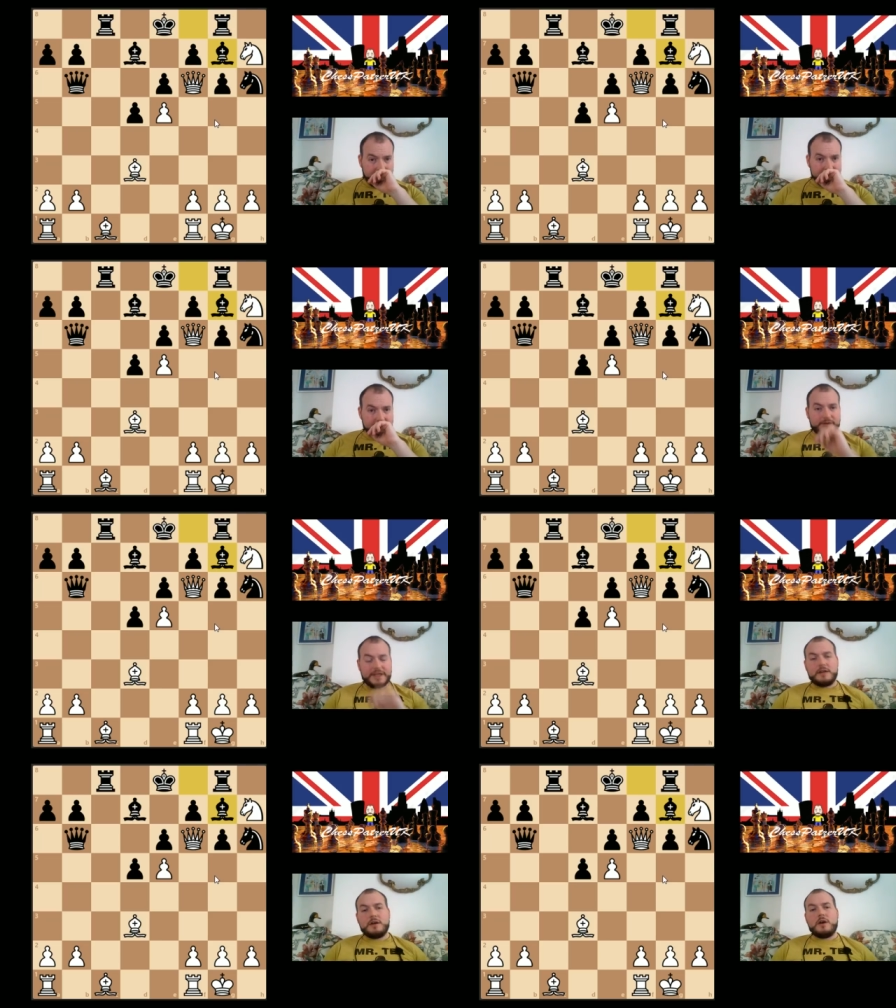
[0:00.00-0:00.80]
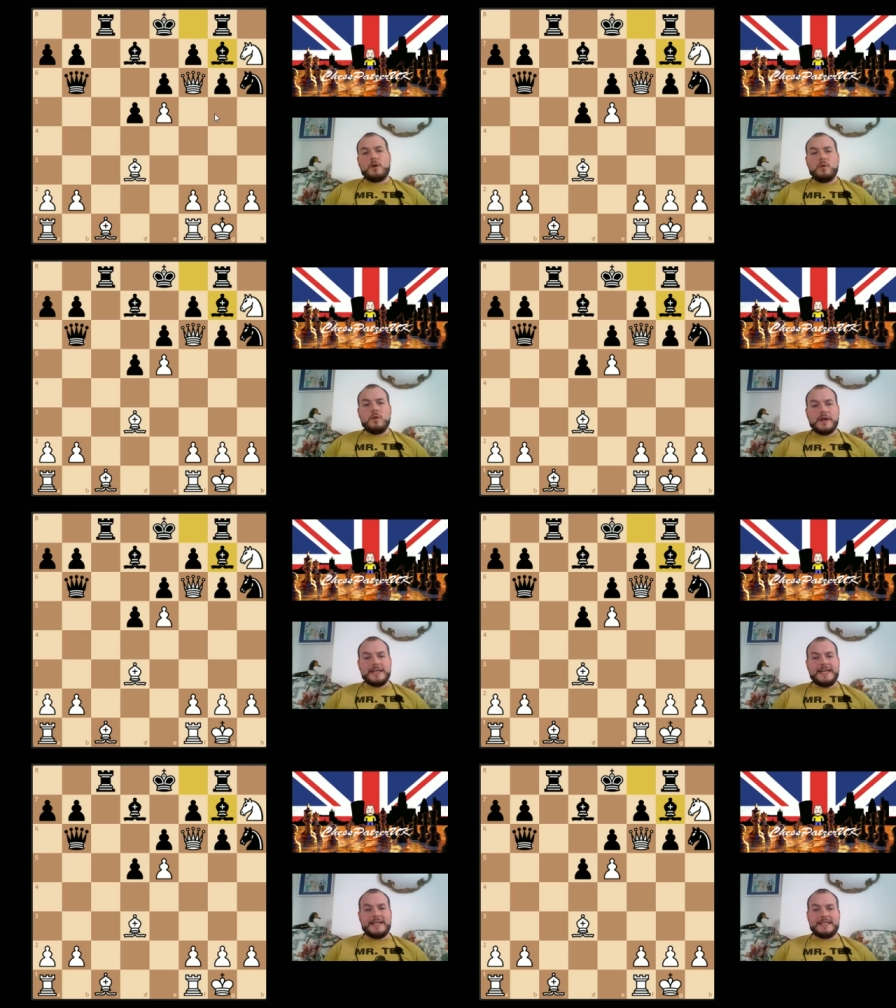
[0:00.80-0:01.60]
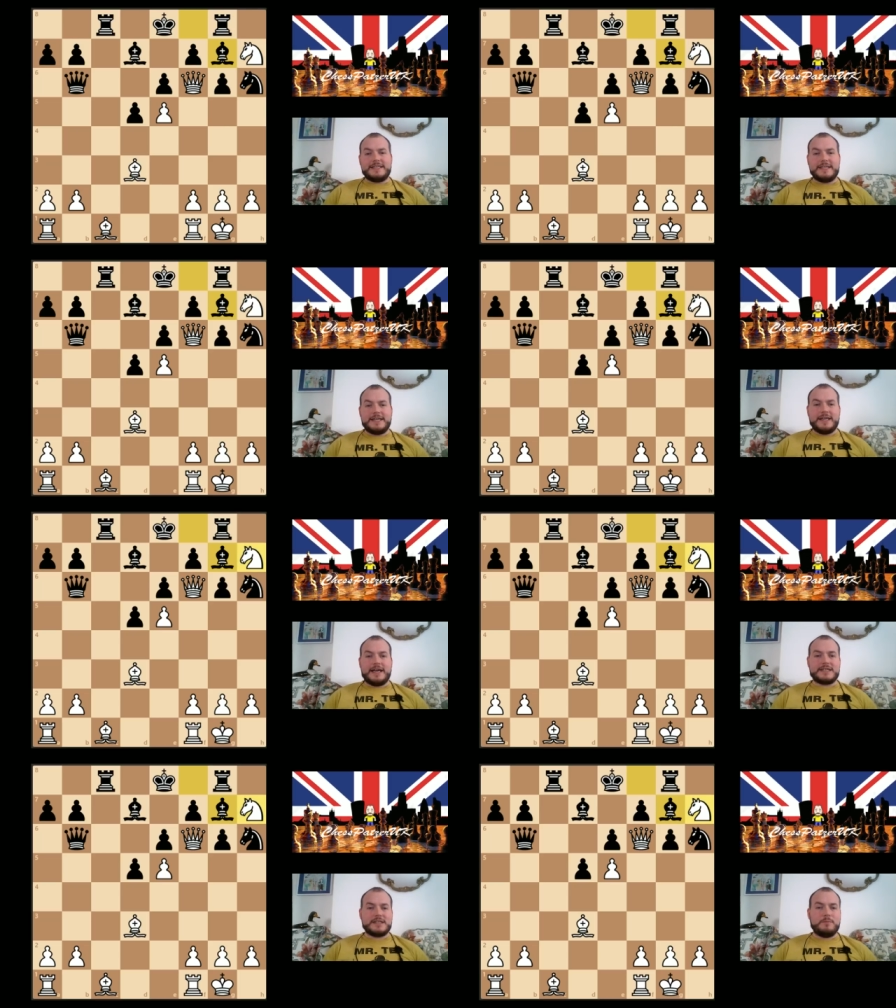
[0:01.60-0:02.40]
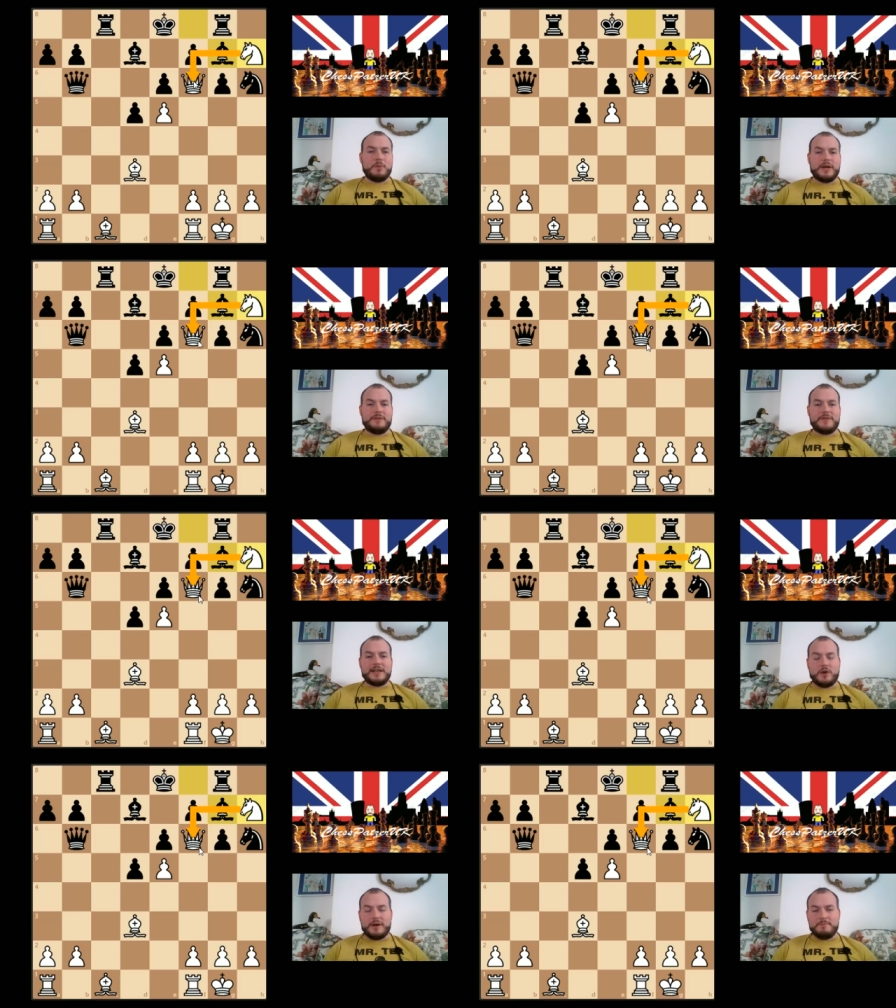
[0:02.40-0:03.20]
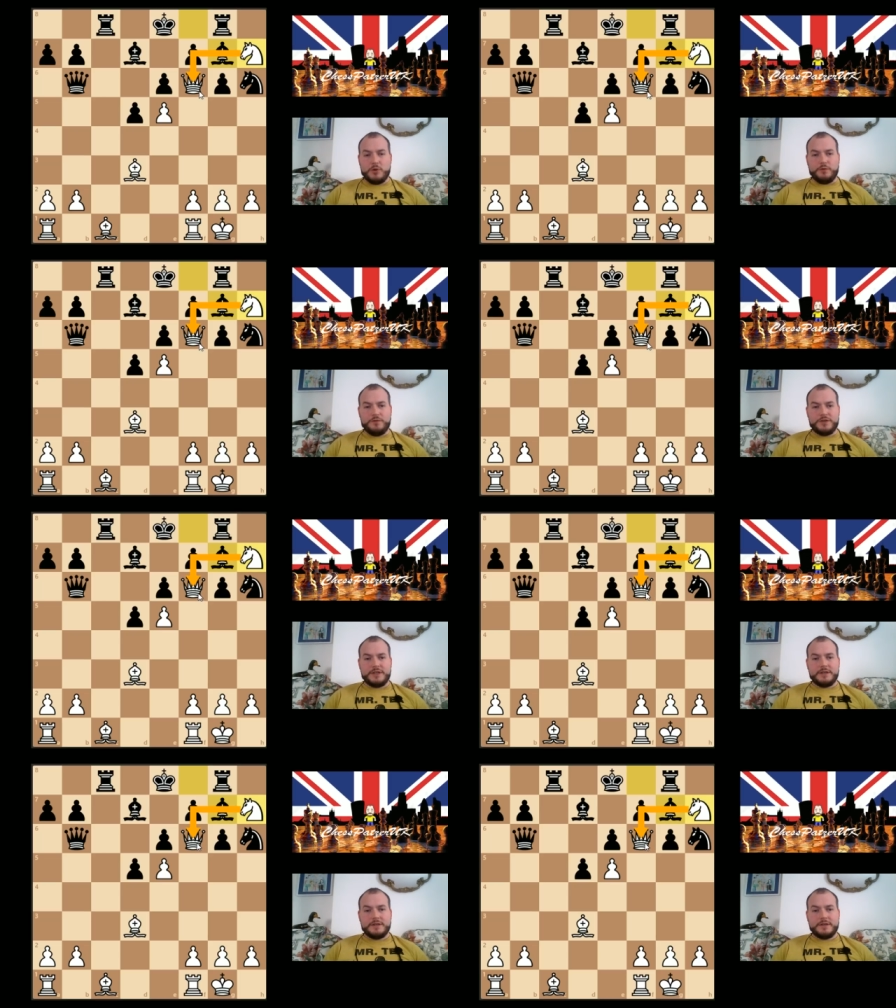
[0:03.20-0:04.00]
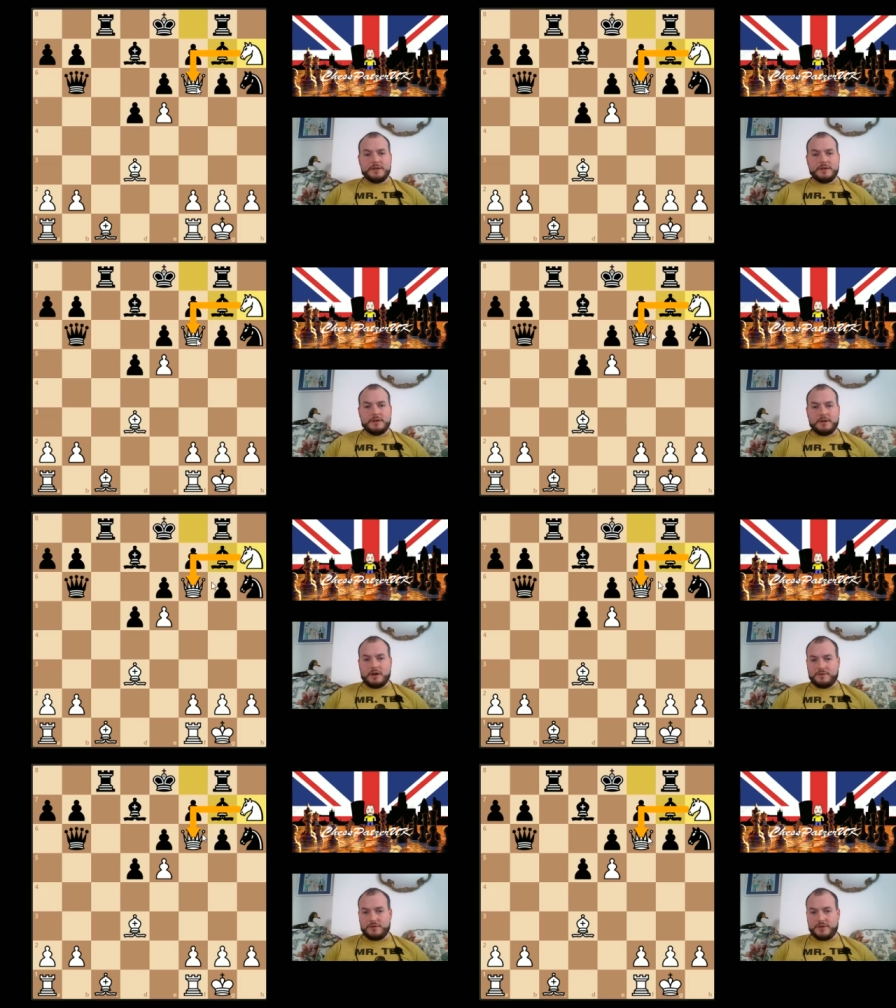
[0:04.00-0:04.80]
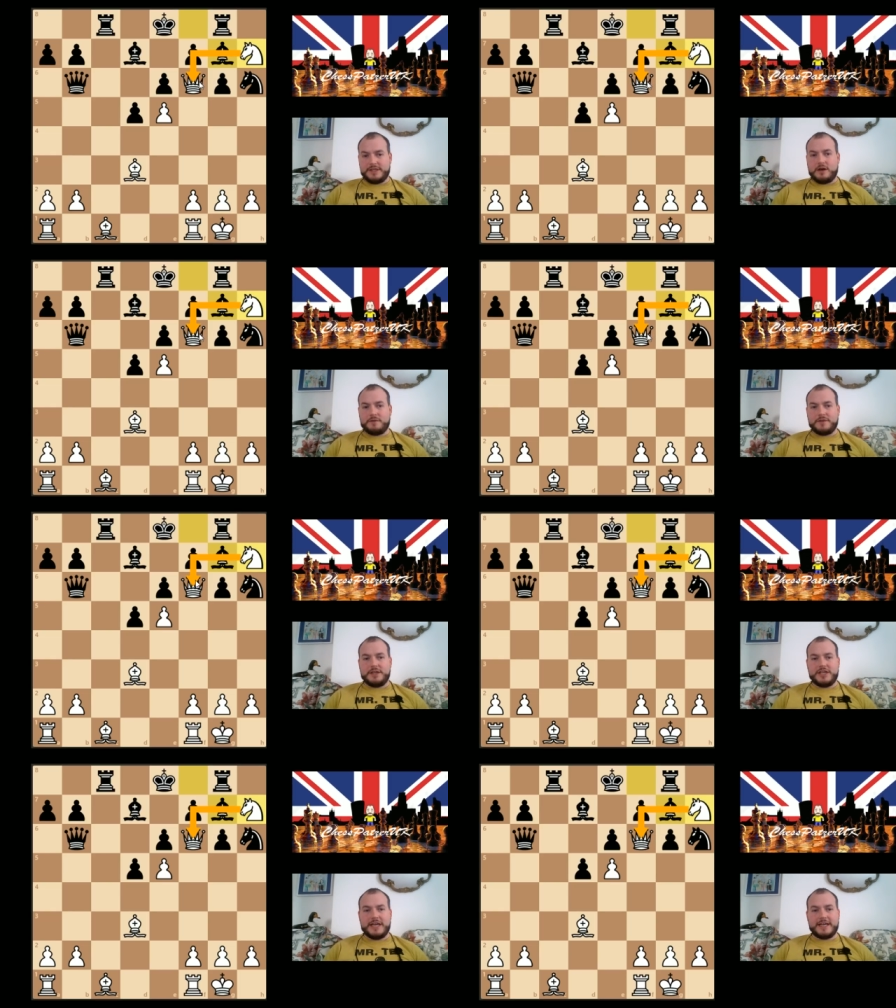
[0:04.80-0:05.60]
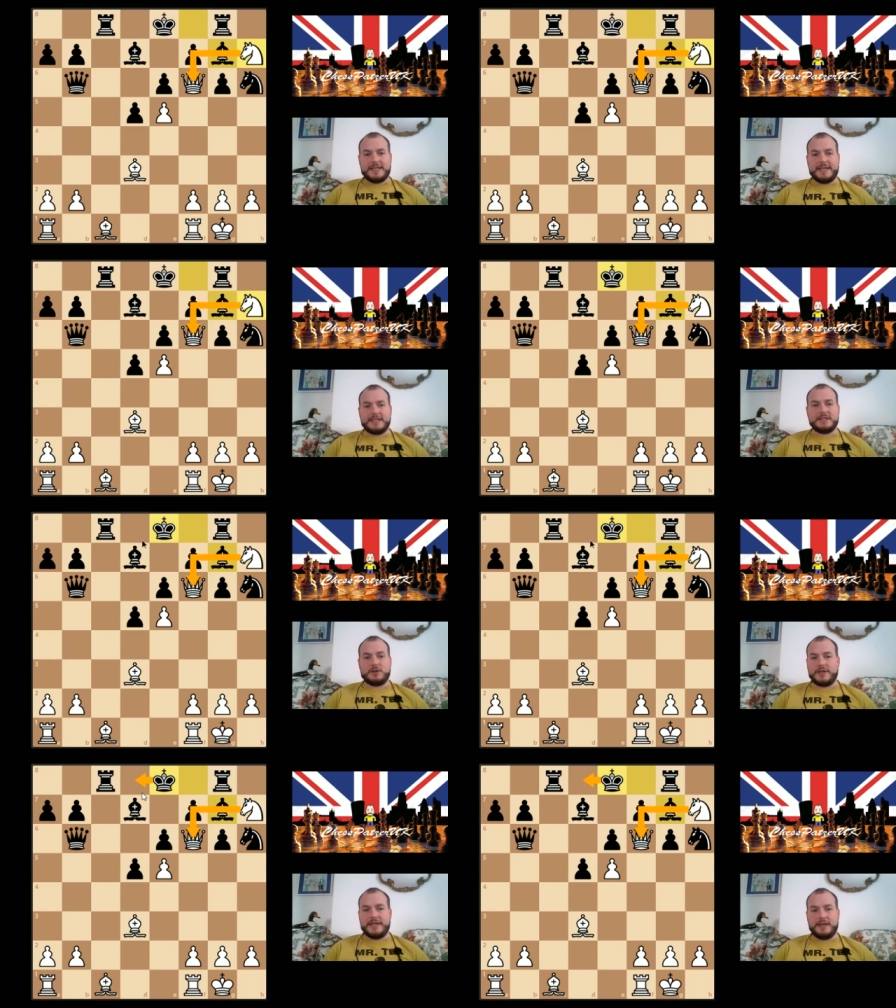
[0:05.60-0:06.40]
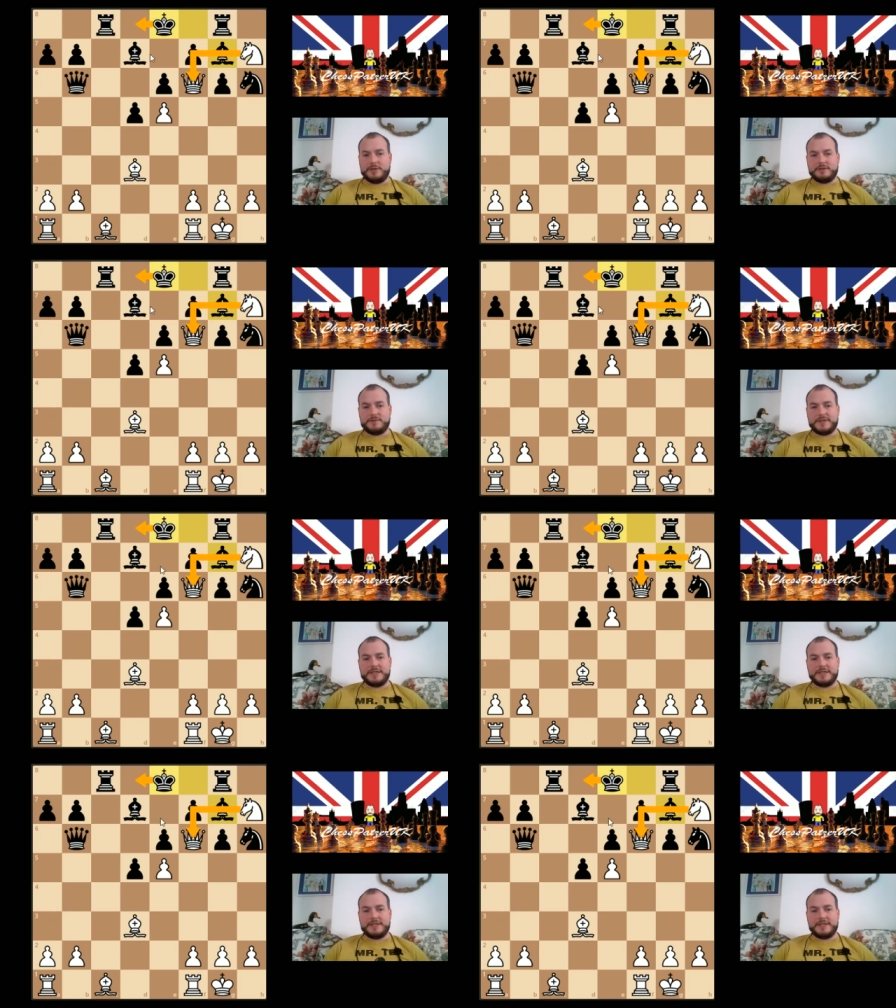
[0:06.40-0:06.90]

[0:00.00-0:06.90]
I was thinking, all I need is, at some point, if that knight moves, after the check and the king's gone here, which is obviously the